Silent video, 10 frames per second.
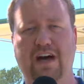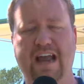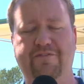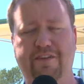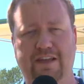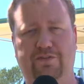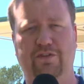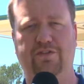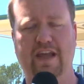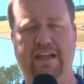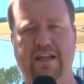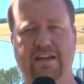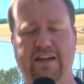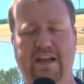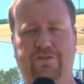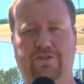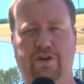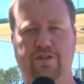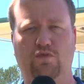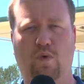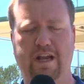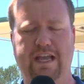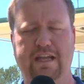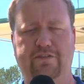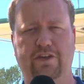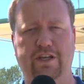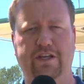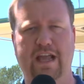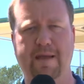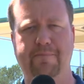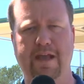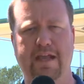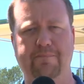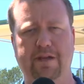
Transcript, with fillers: lot of faces heading into next year, the twenty eighteen campaign.